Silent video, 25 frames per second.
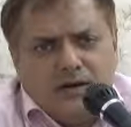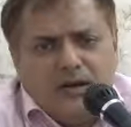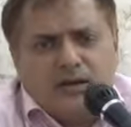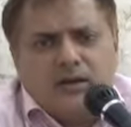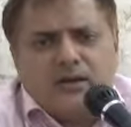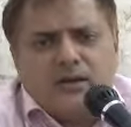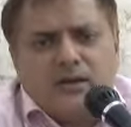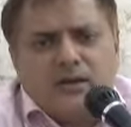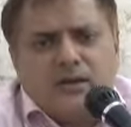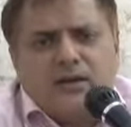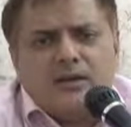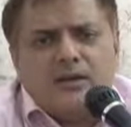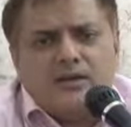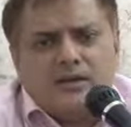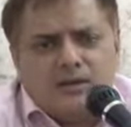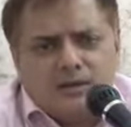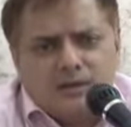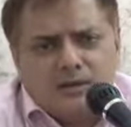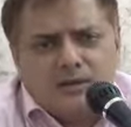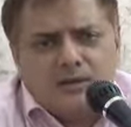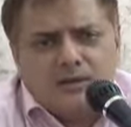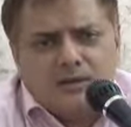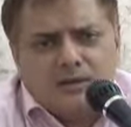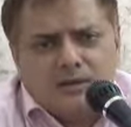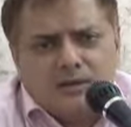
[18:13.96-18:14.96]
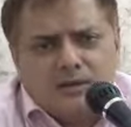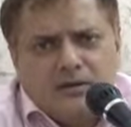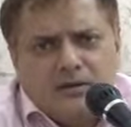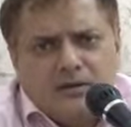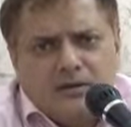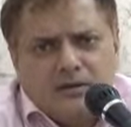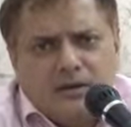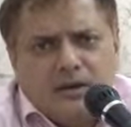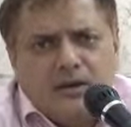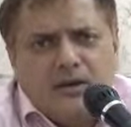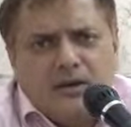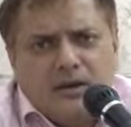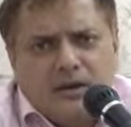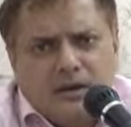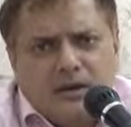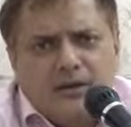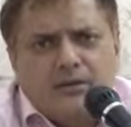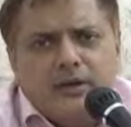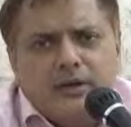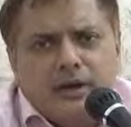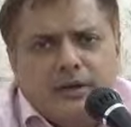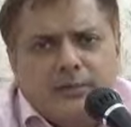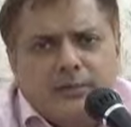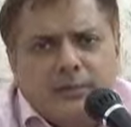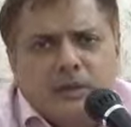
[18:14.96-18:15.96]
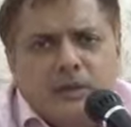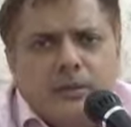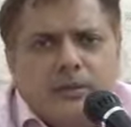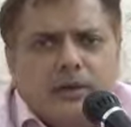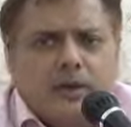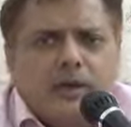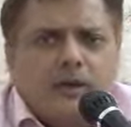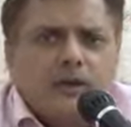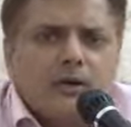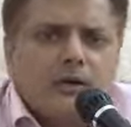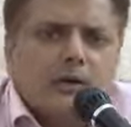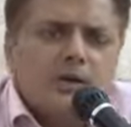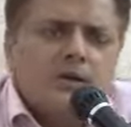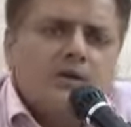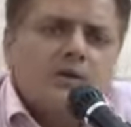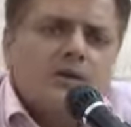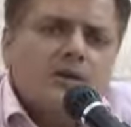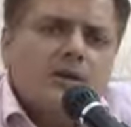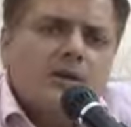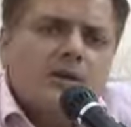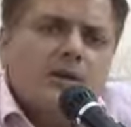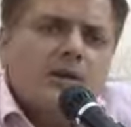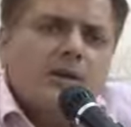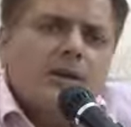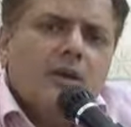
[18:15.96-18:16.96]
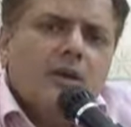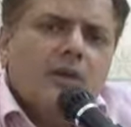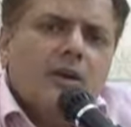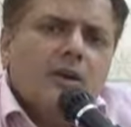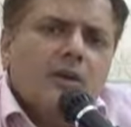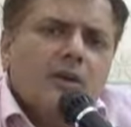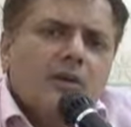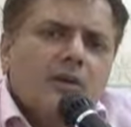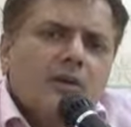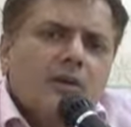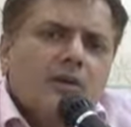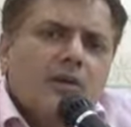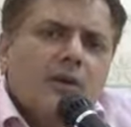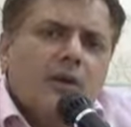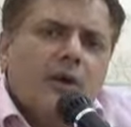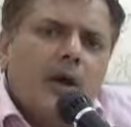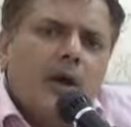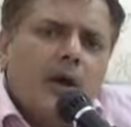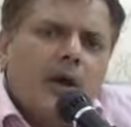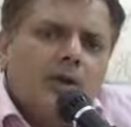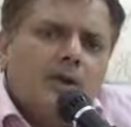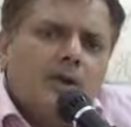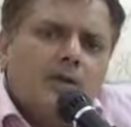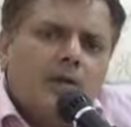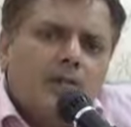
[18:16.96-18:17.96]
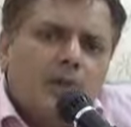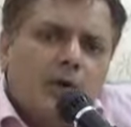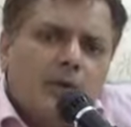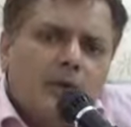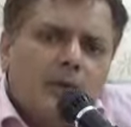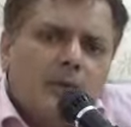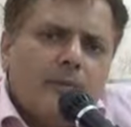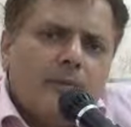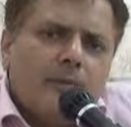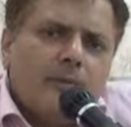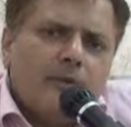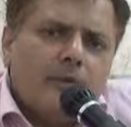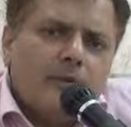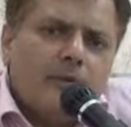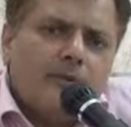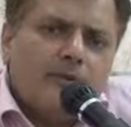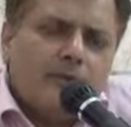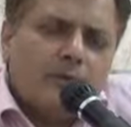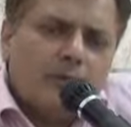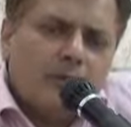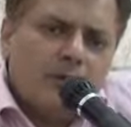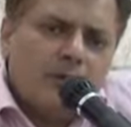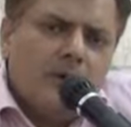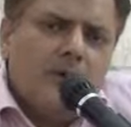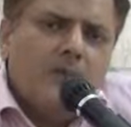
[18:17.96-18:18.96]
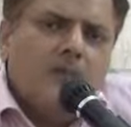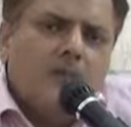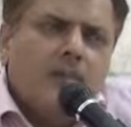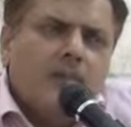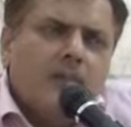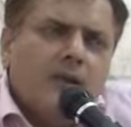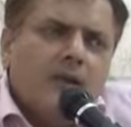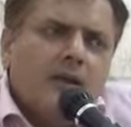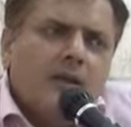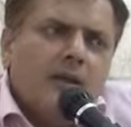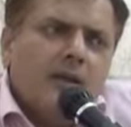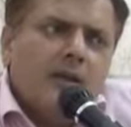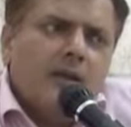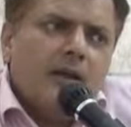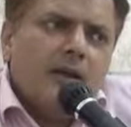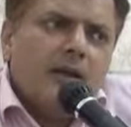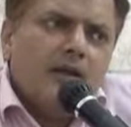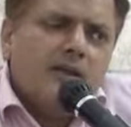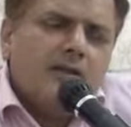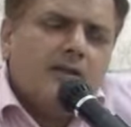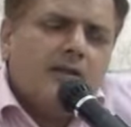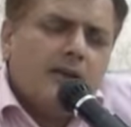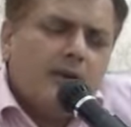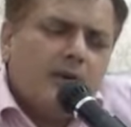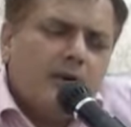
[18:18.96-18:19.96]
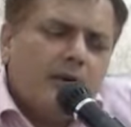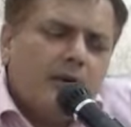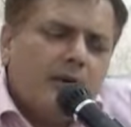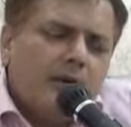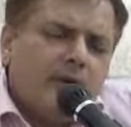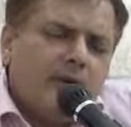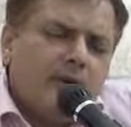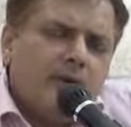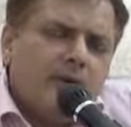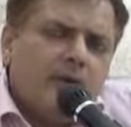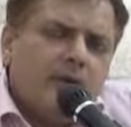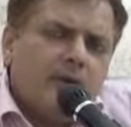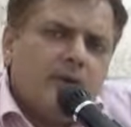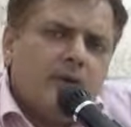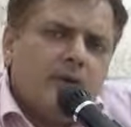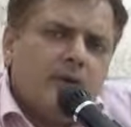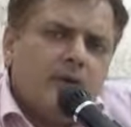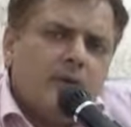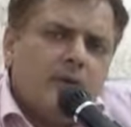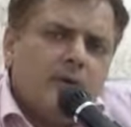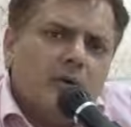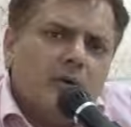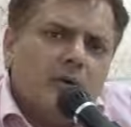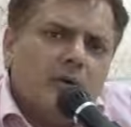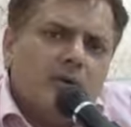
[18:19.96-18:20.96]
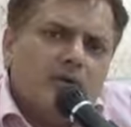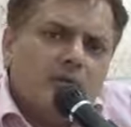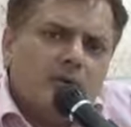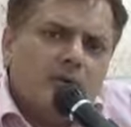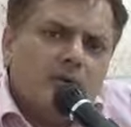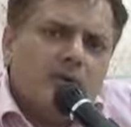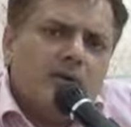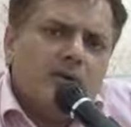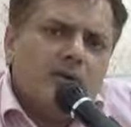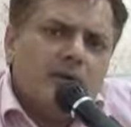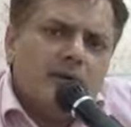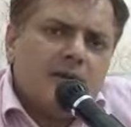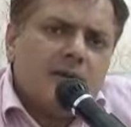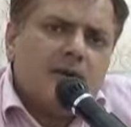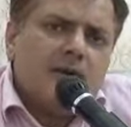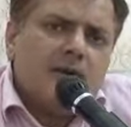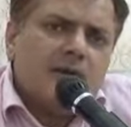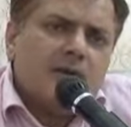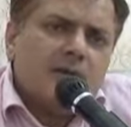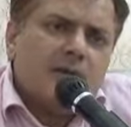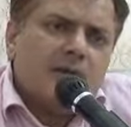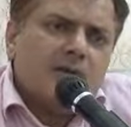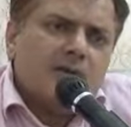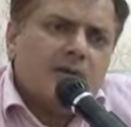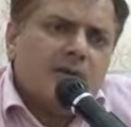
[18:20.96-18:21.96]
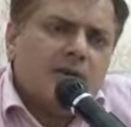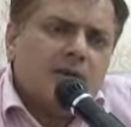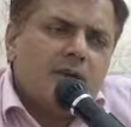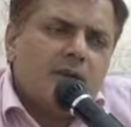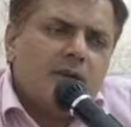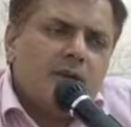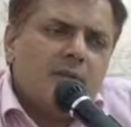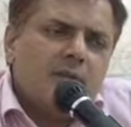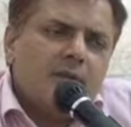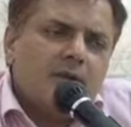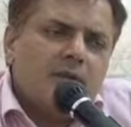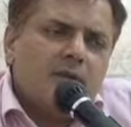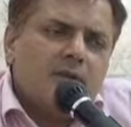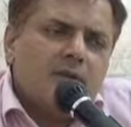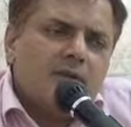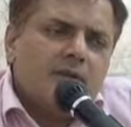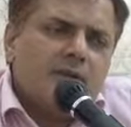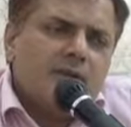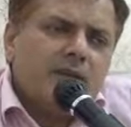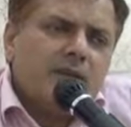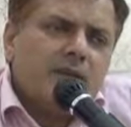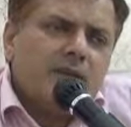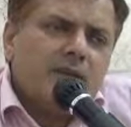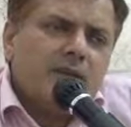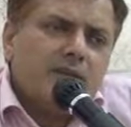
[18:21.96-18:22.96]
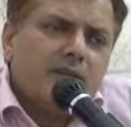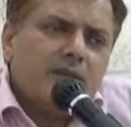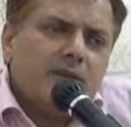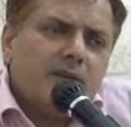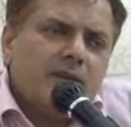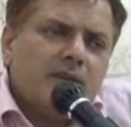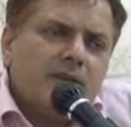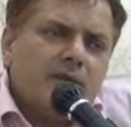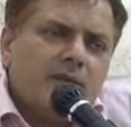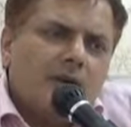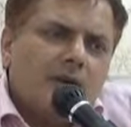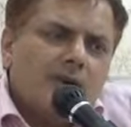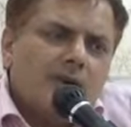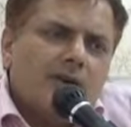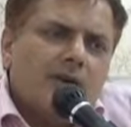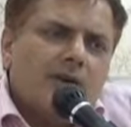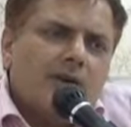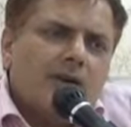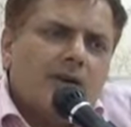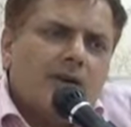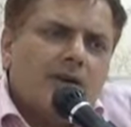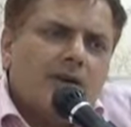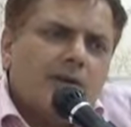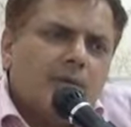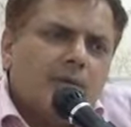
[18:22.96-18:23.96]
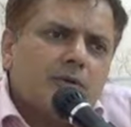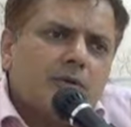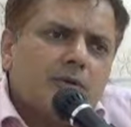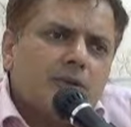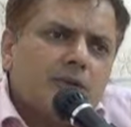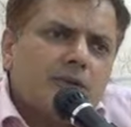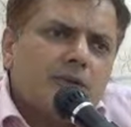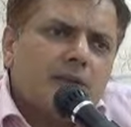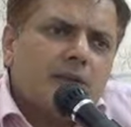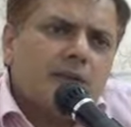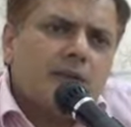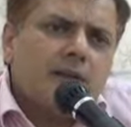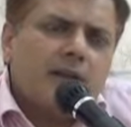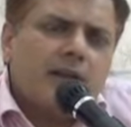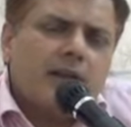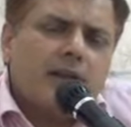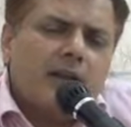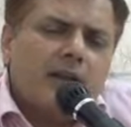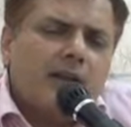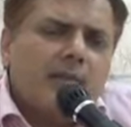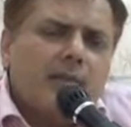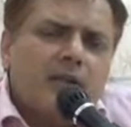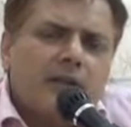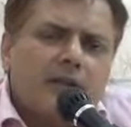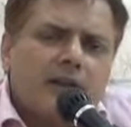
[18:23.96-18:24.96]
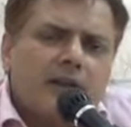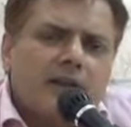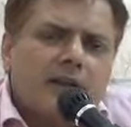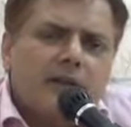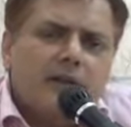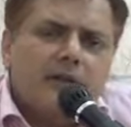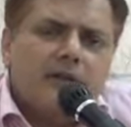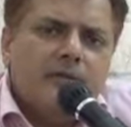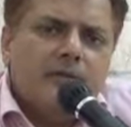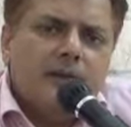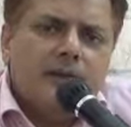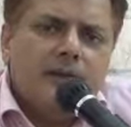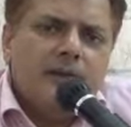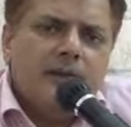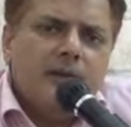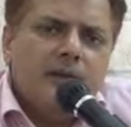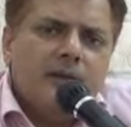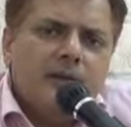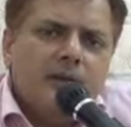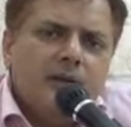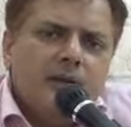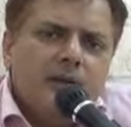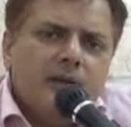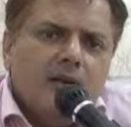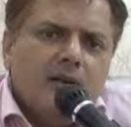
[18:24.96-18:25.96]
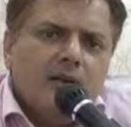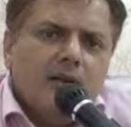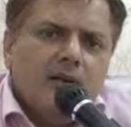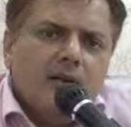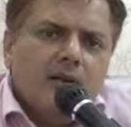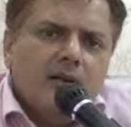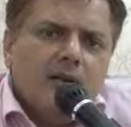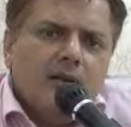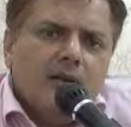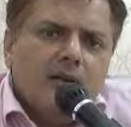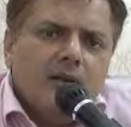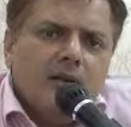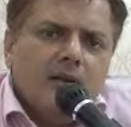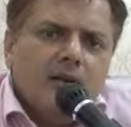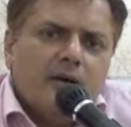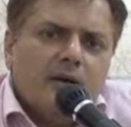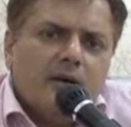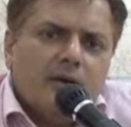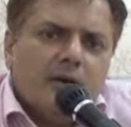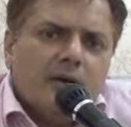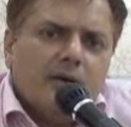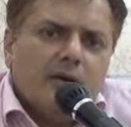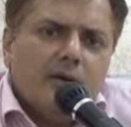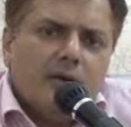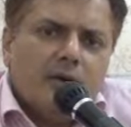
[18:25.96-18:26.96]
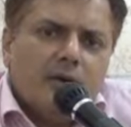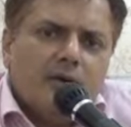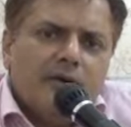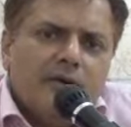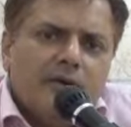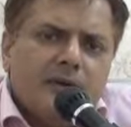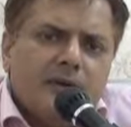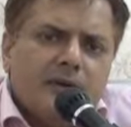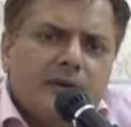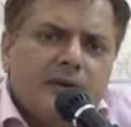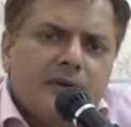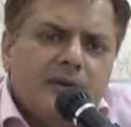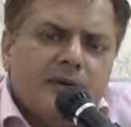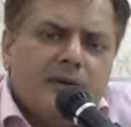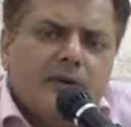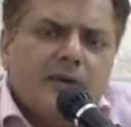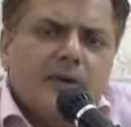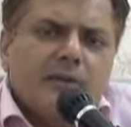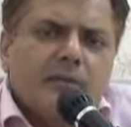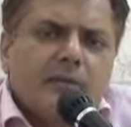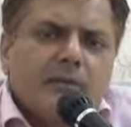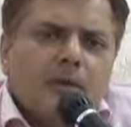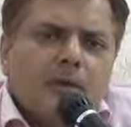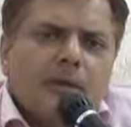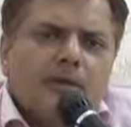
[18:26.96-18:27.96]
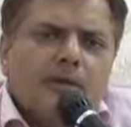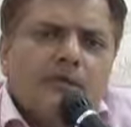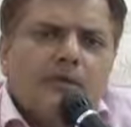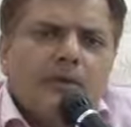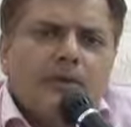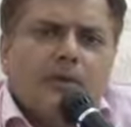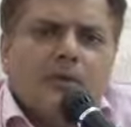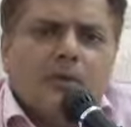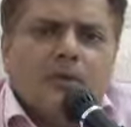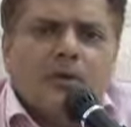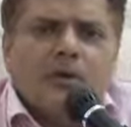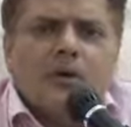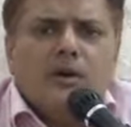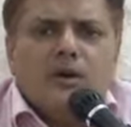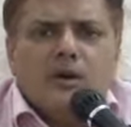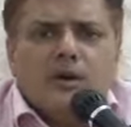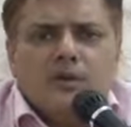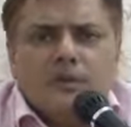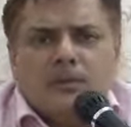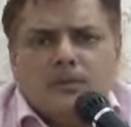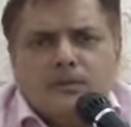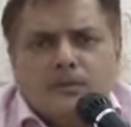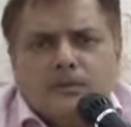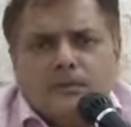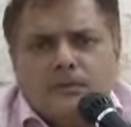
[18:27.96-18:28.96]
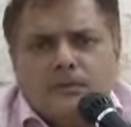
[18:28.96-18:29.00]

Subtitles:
encouraged by having appropriate laws to have small amount of gold, instead of having all the gold in one central repository, because if there is gold in one central repository, then enemy can anyway grab all of it. But if the gold